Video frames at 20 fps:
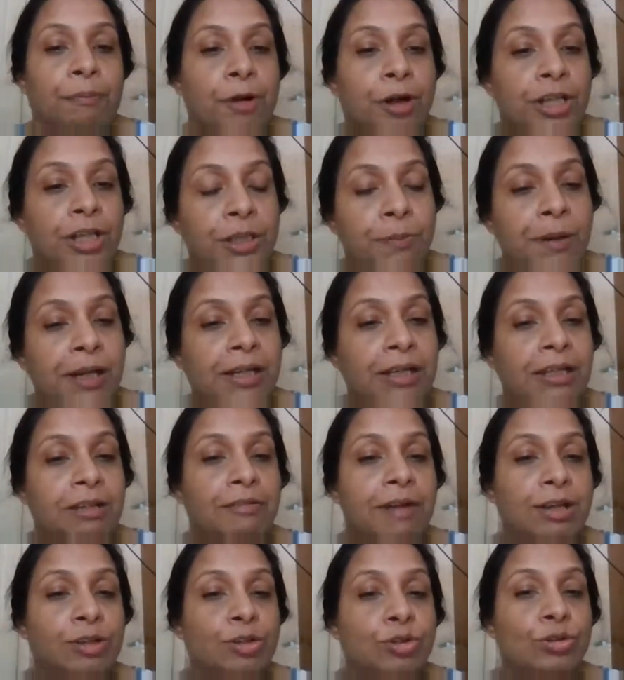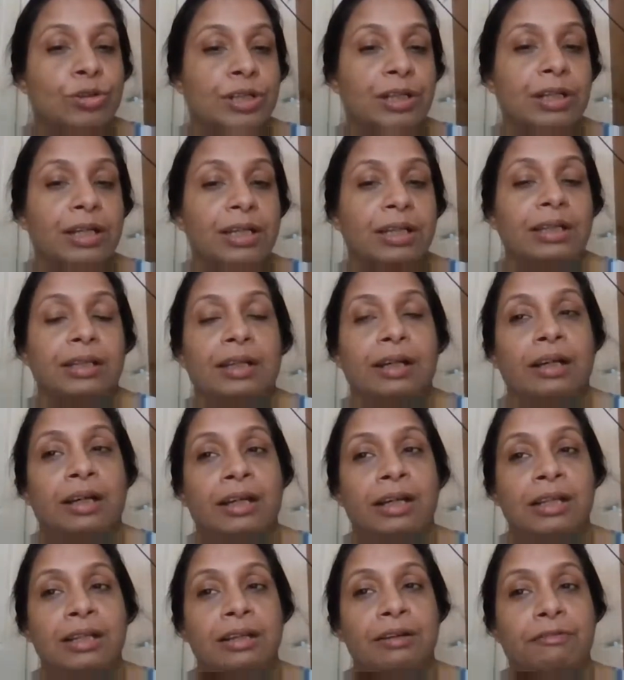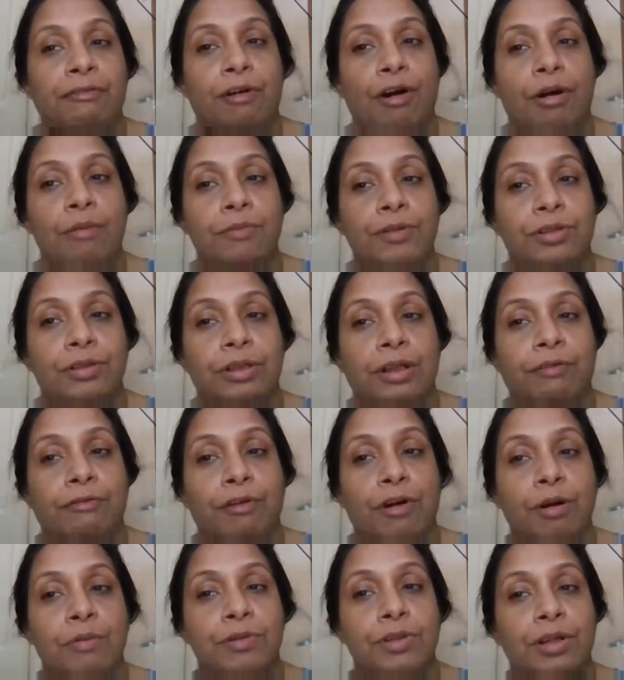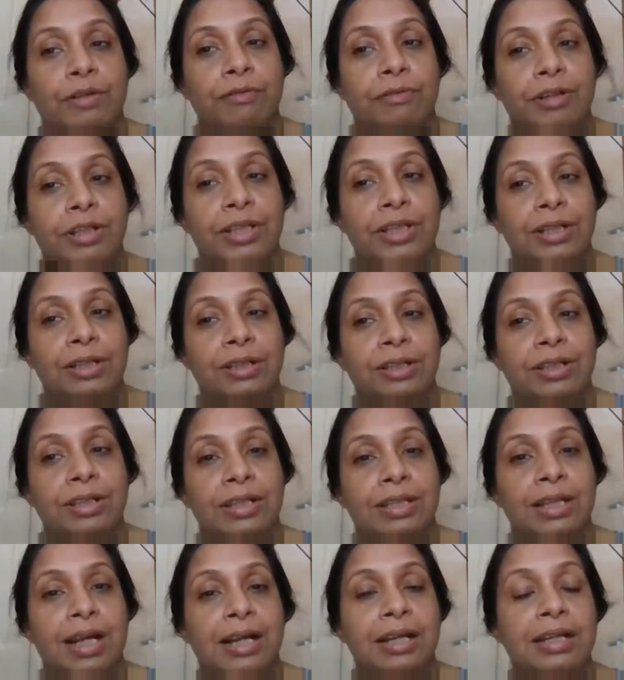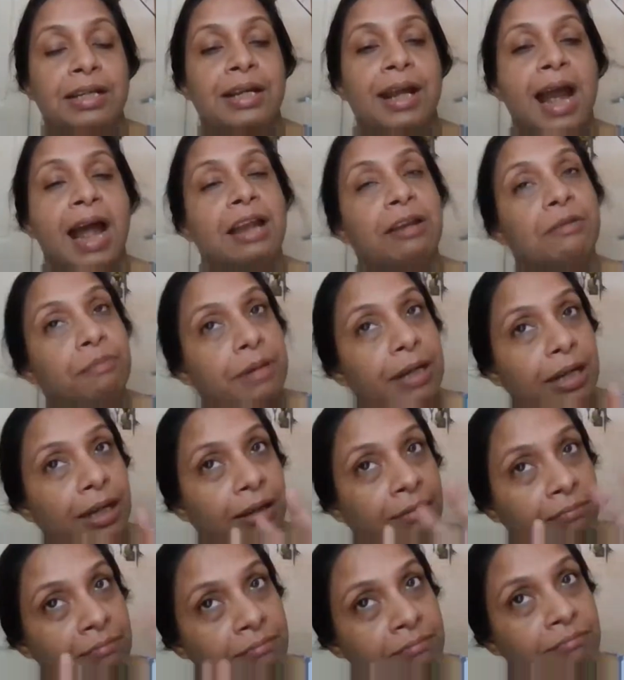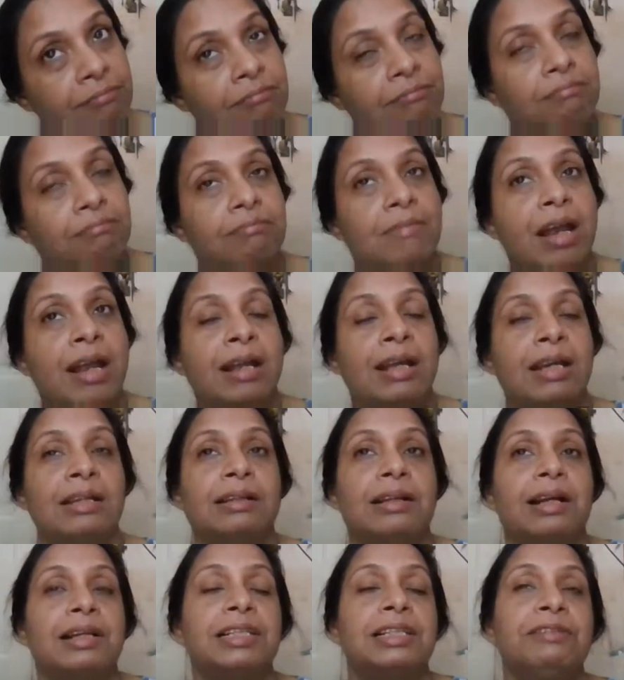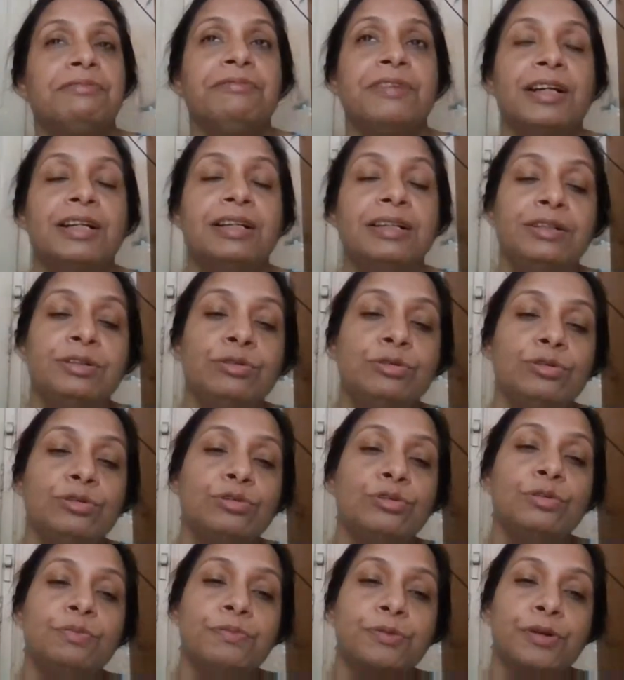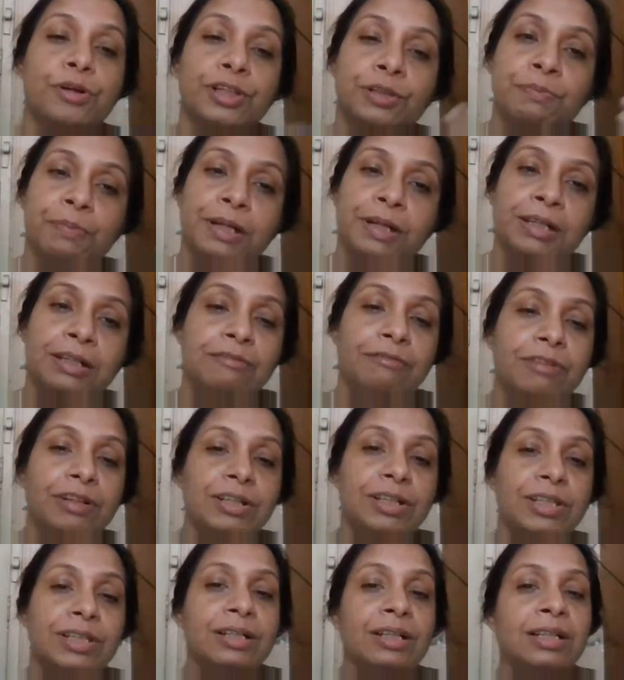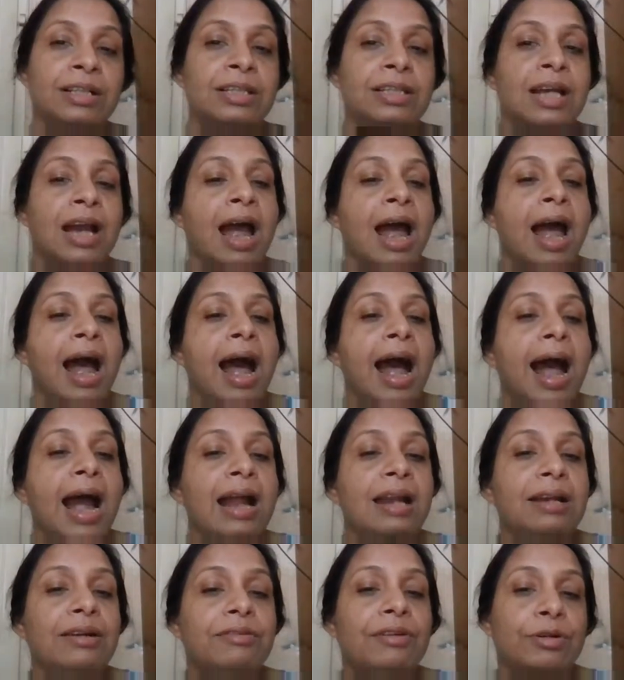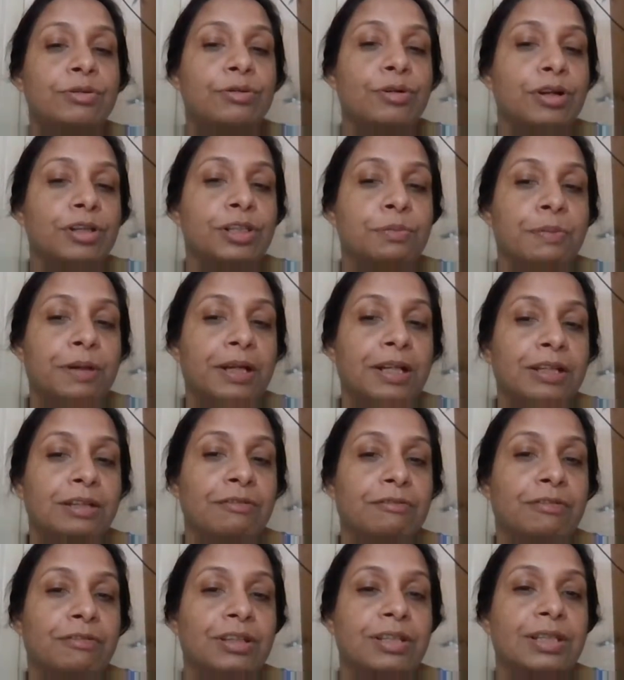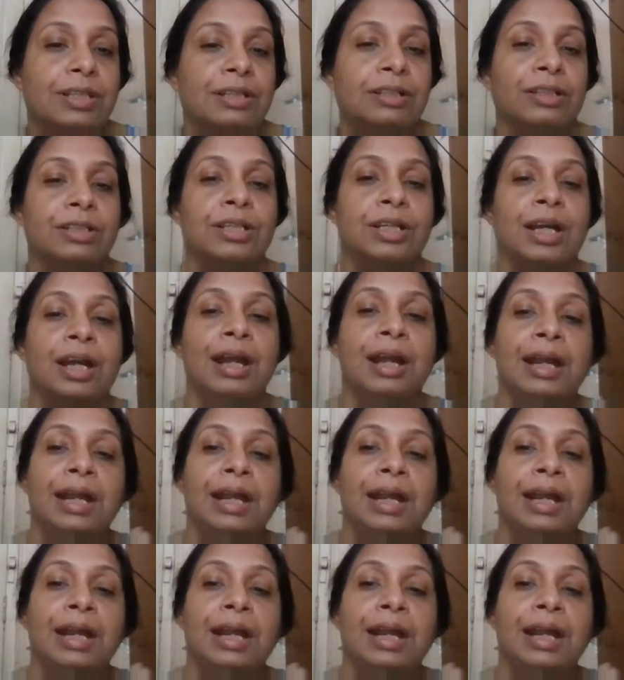Prospective, actually, the forms of research design can be again classified into two: prospective research and retrospective research.